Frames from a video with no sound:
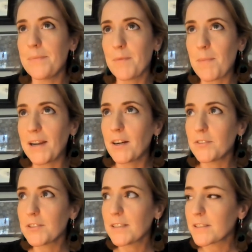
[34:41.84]
we might go
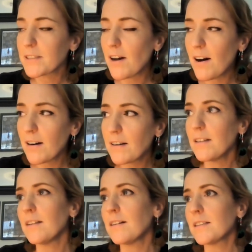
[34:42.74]
for a little
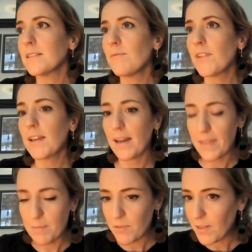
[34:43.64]
snorkel or something.
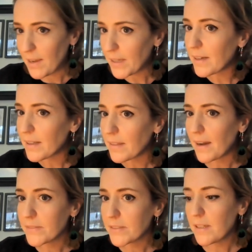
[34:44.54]
And then we fly again in the
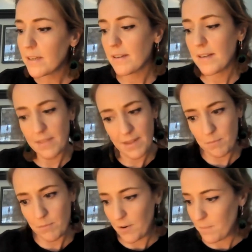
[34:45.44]
afternoon, and
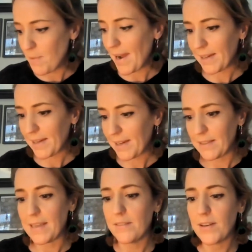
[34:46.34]
then we're back
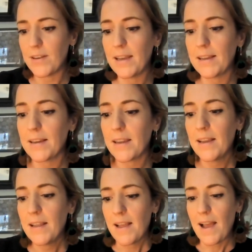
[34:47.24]
in the evening.
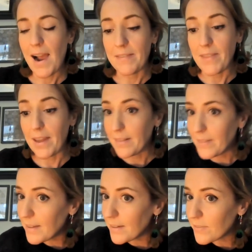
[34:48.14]
And then
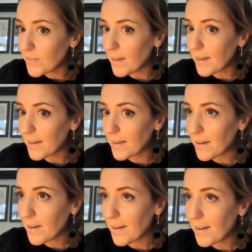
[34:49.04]
in the evening,
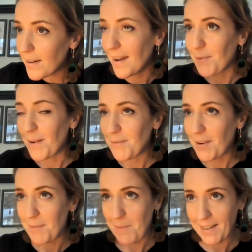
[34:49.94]

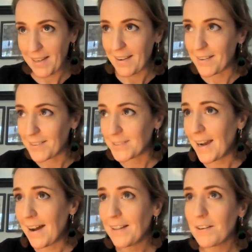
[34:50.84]
when we're back in our
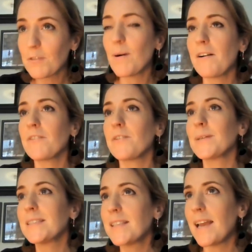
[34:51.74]
hotel or wherever
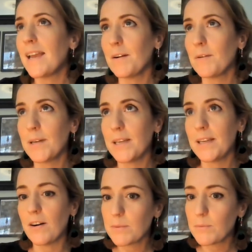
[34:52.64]
we're staying,
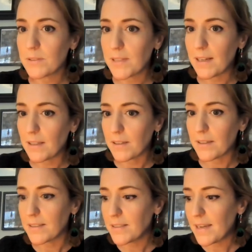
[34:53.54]
we often will take a
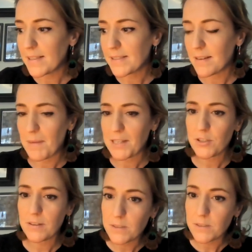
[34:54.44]
look at the data, make
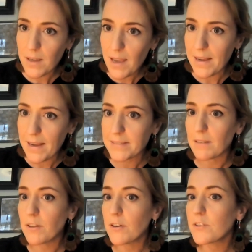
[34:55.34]
sure it's okay,
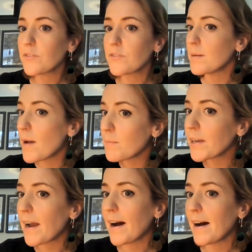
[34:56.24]
download from the
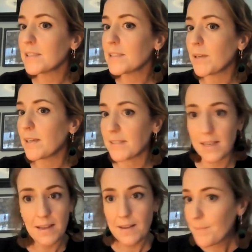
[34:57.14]
memory cards, because
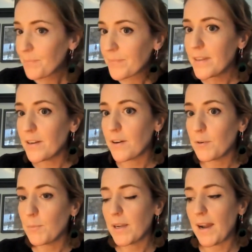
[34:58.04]

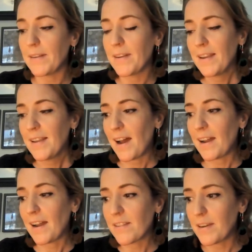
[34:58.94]
and
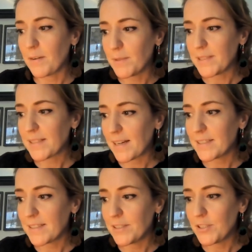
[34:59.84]
another thing we
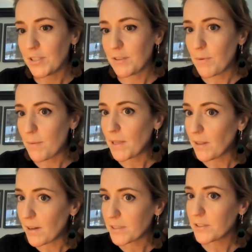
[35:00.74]
started to do when we
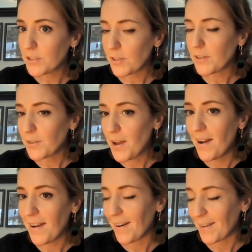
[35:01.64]
lost a drone
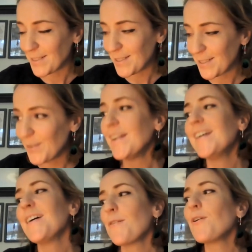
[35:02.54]
or 2
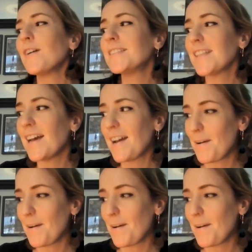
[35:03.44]
was